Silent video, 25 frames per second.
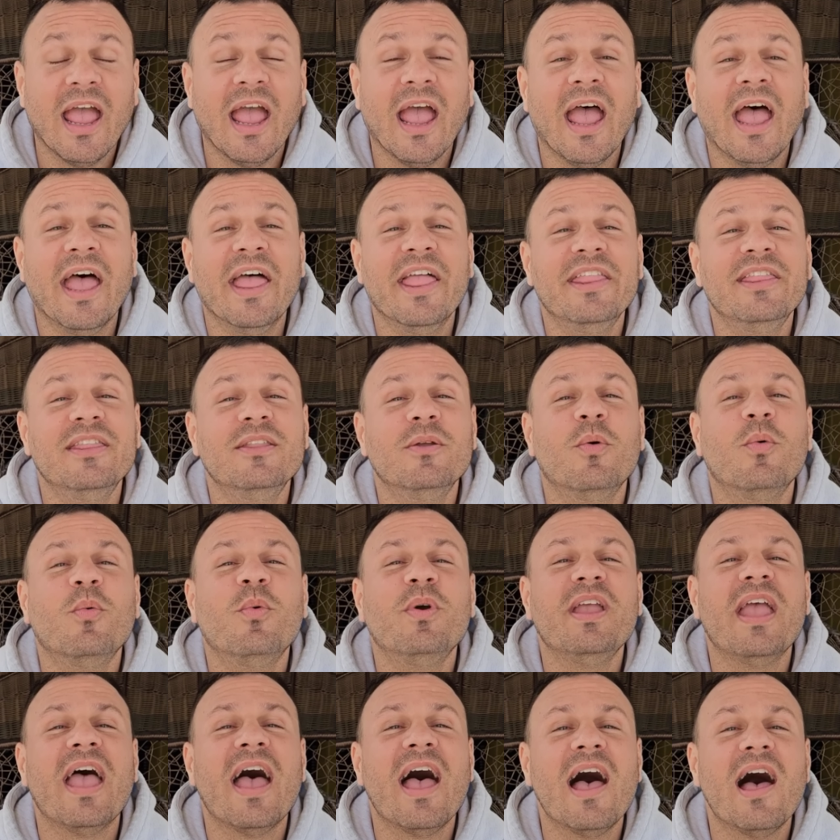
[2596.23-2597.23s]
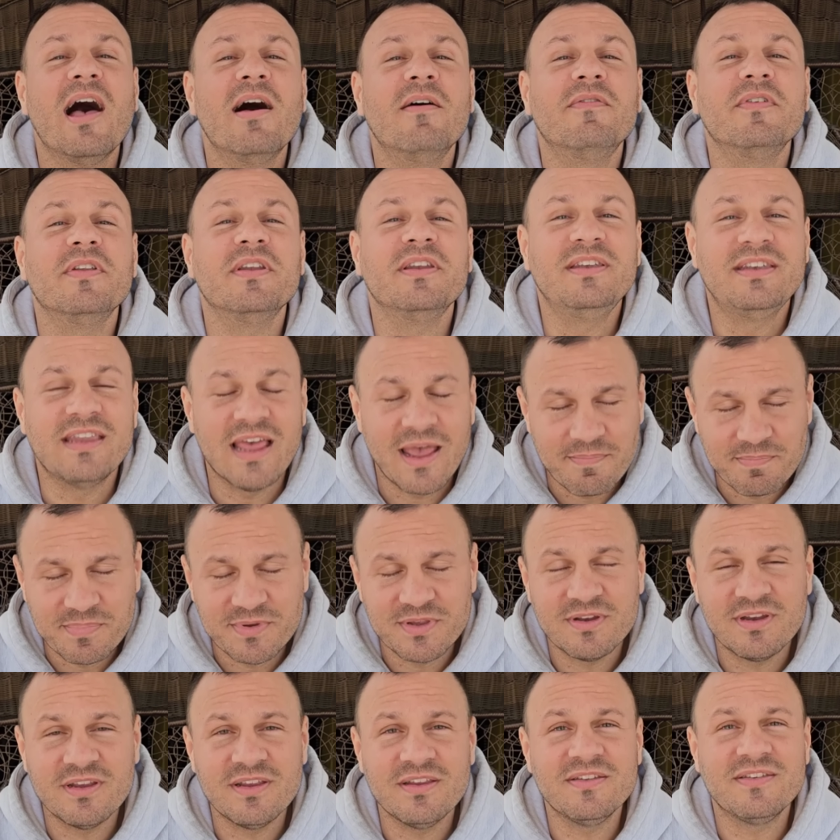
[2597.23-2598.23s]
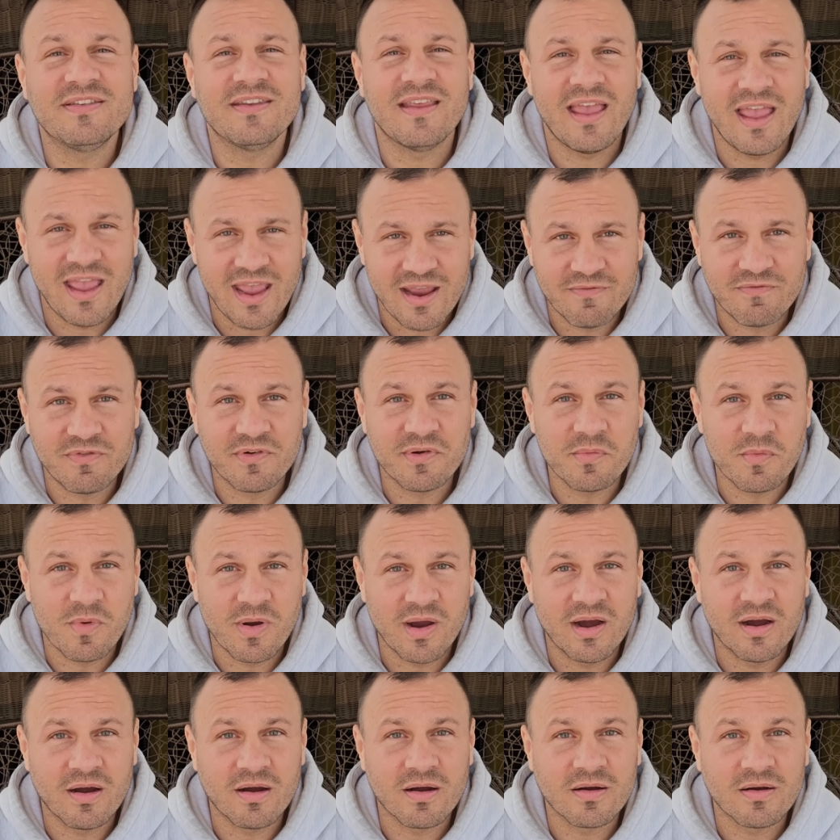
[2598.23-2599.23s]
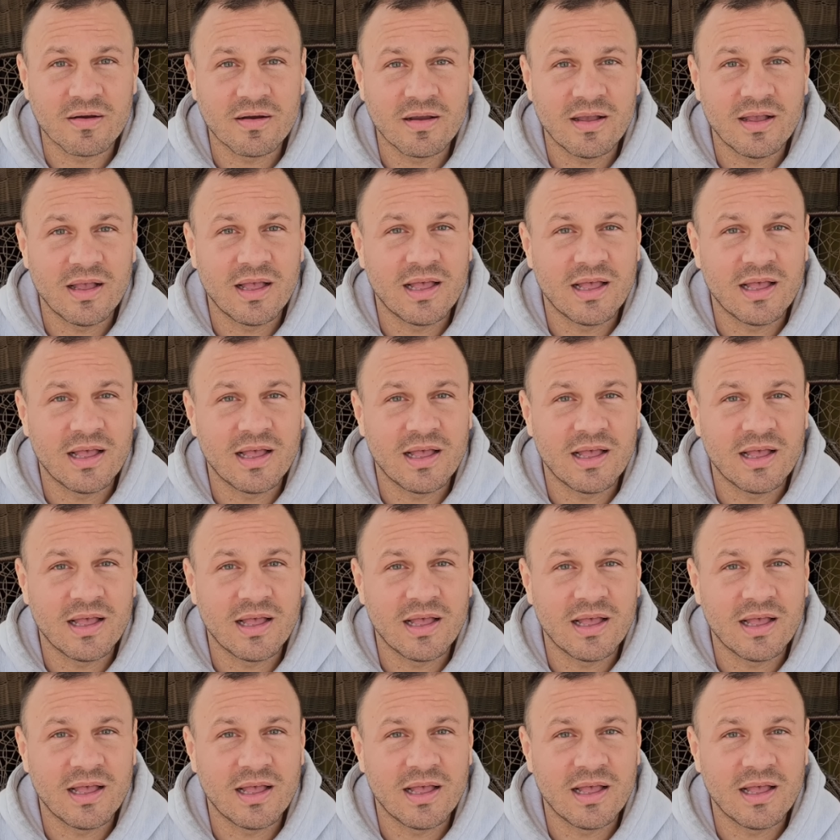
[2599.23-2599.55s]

And we have deputies everywhere.